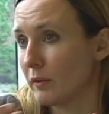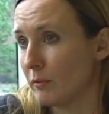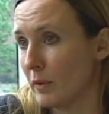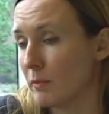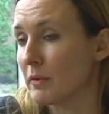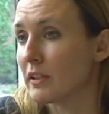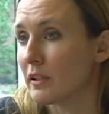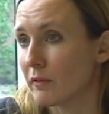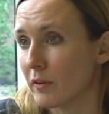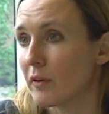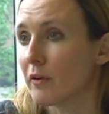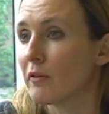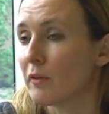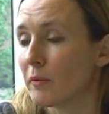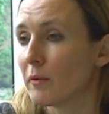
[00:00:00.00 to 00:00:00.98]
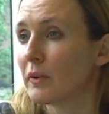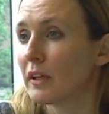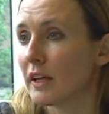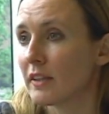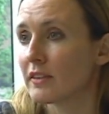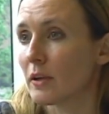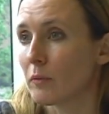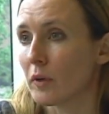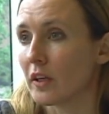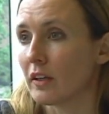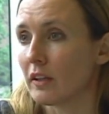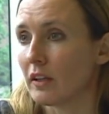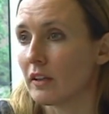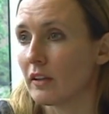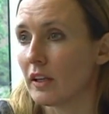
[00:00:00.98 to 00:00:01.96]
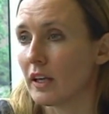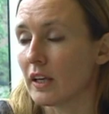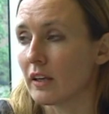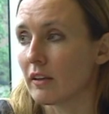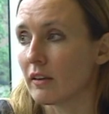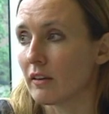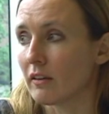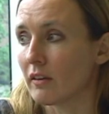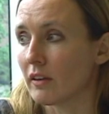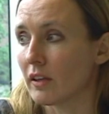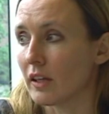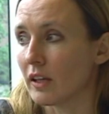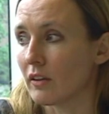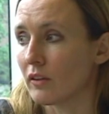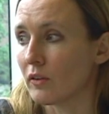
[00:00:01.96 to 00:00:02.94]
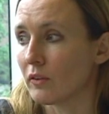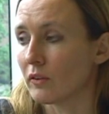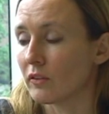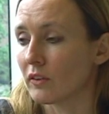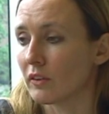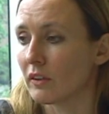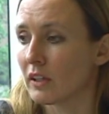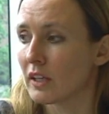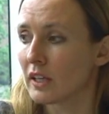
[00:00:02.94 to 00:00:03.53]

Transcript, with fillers: may be different from somewhere in, in, in Houston.